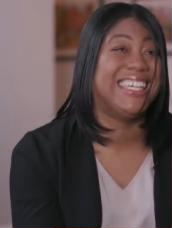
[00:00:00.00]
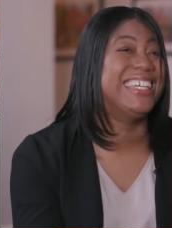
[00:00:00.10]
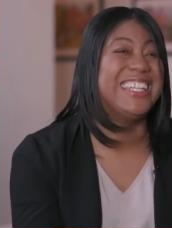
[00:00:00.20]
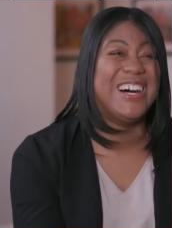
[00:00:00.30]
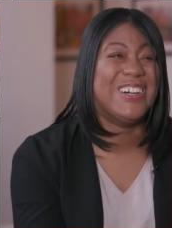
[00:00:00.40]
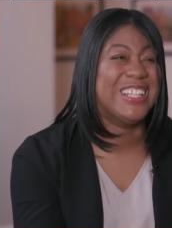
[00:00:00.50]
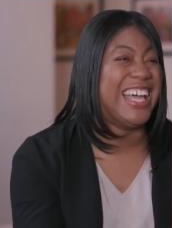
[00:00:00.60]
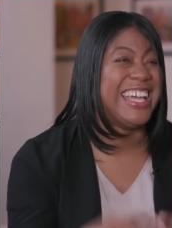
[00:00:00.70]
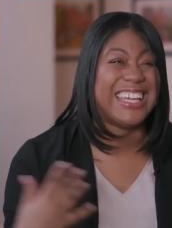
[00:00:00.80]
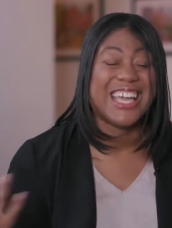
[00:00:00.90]
you know,
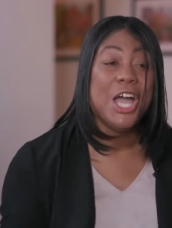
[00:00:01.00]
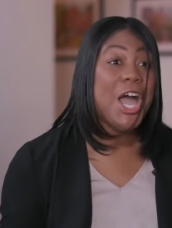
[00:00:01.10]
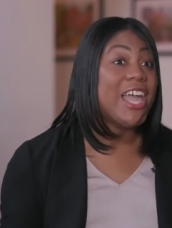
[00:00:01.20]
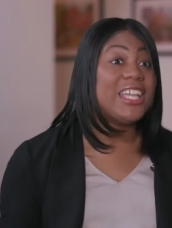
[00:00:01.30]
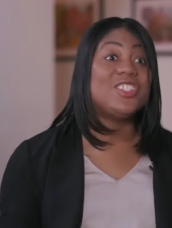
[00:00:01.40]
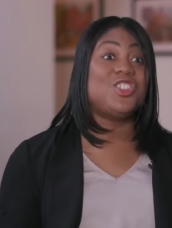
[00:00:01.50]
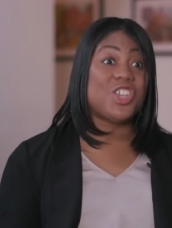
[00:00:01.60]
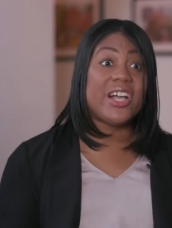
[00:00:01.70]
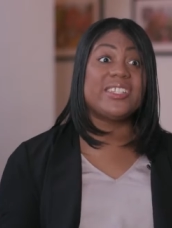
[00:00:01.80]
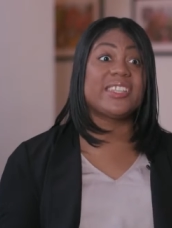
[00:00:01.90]
like it
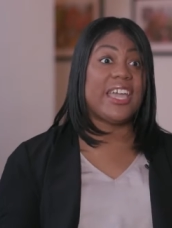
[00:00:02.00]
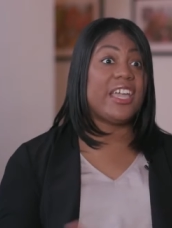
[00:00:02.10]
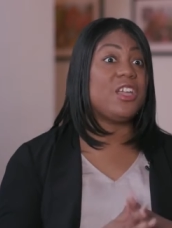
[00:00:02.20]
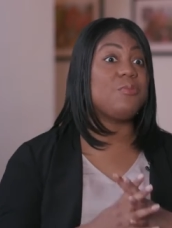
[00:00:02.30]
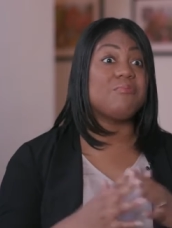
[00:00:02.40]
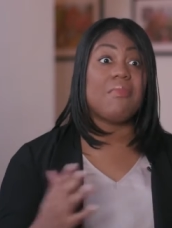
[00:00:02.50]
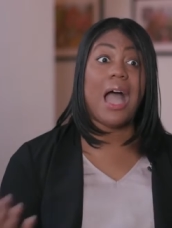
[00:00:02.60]
just came